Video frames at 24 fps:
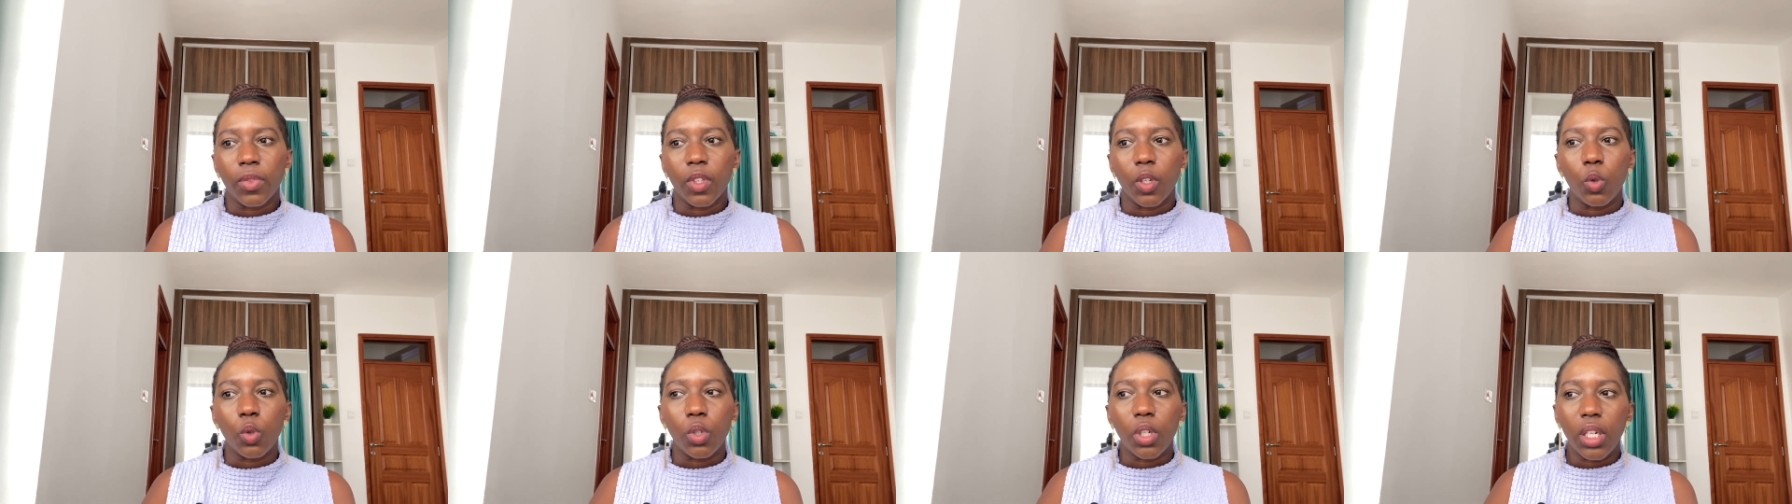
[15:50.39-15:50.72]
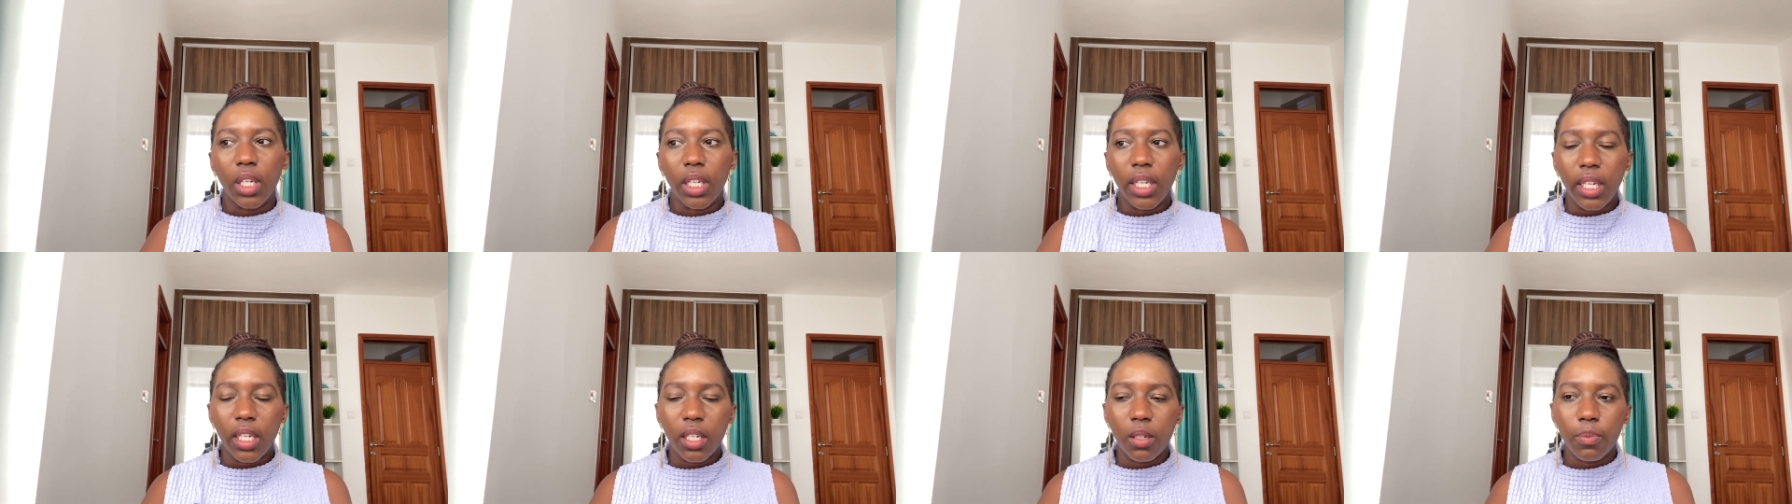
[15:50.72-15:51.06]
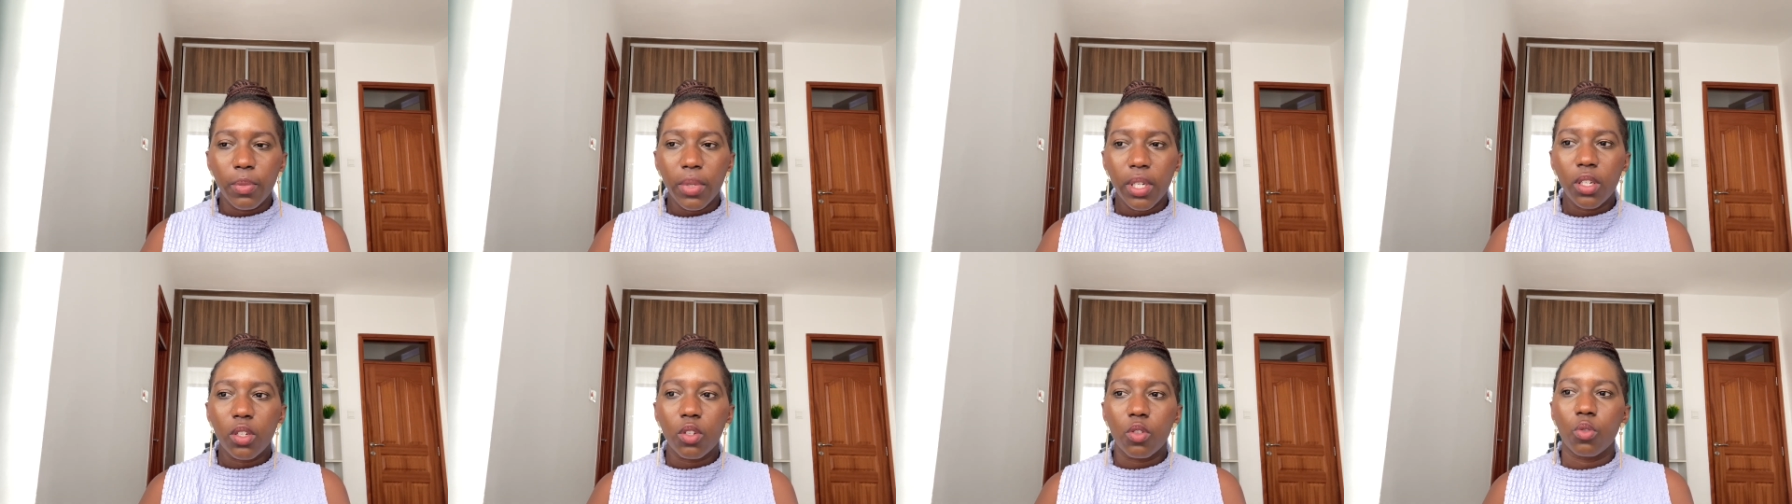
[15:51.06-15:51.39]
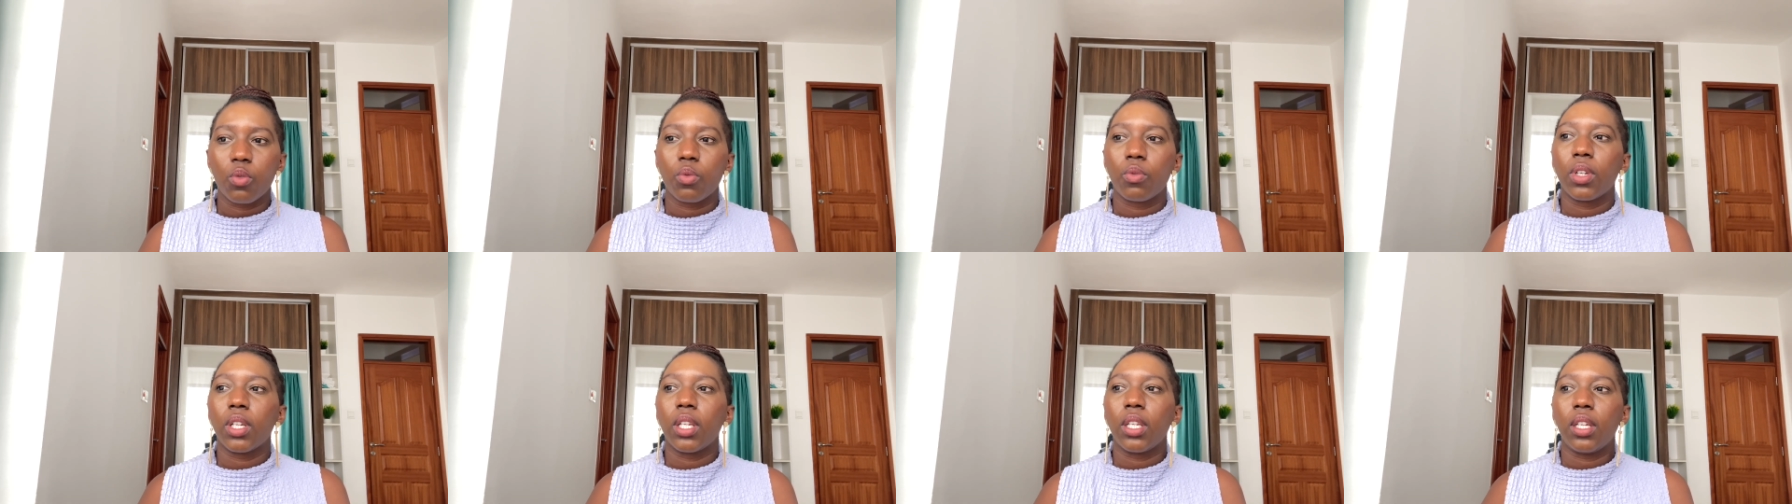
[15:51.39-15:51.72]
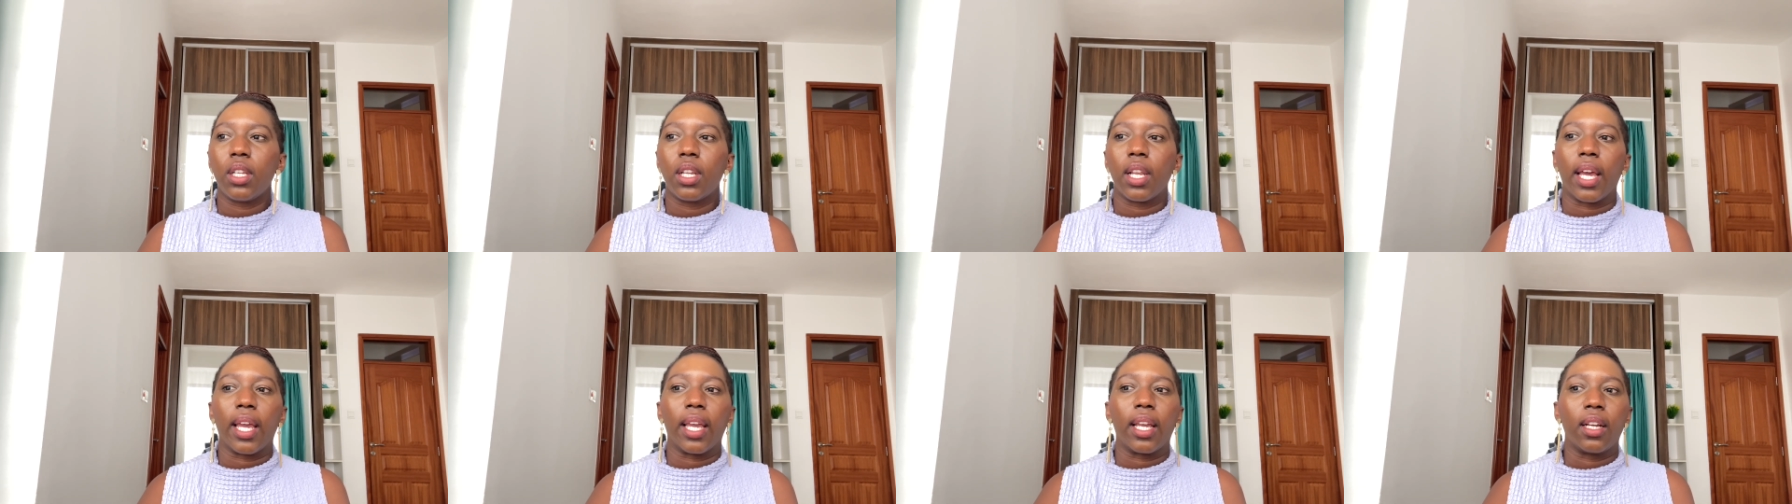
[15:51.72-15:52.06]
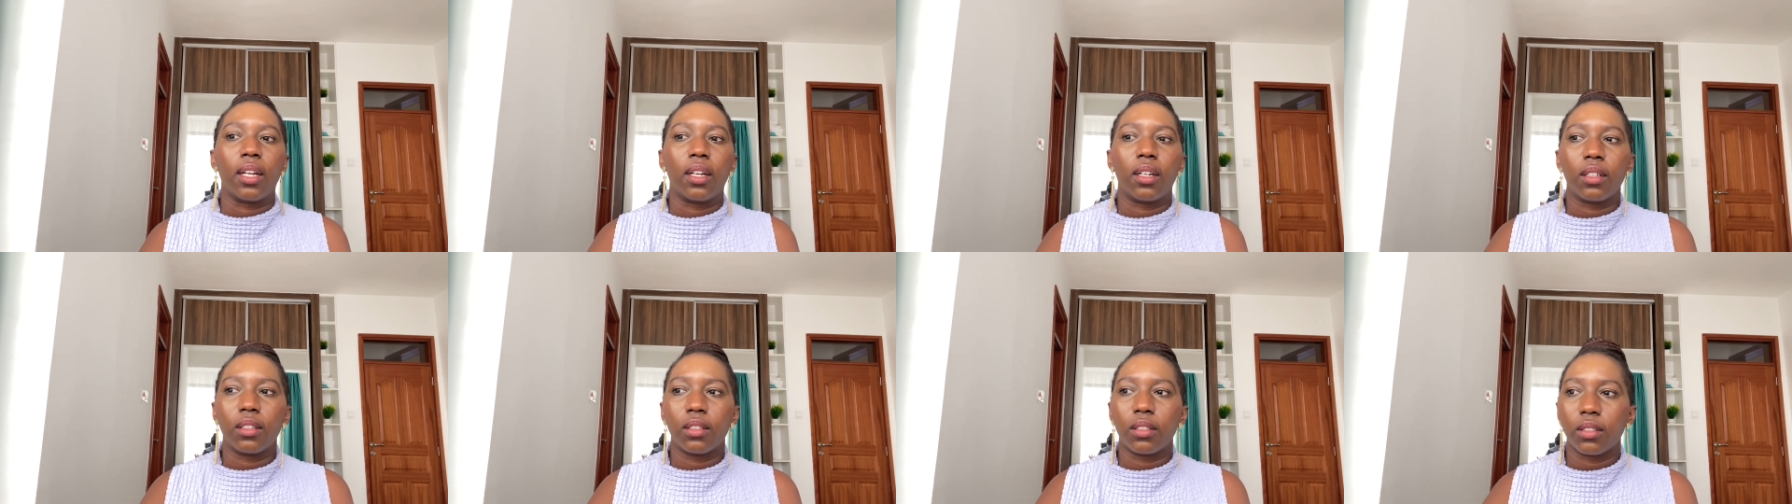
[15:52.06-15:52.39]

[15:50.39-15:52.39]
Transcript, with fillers: would lead me to really, like,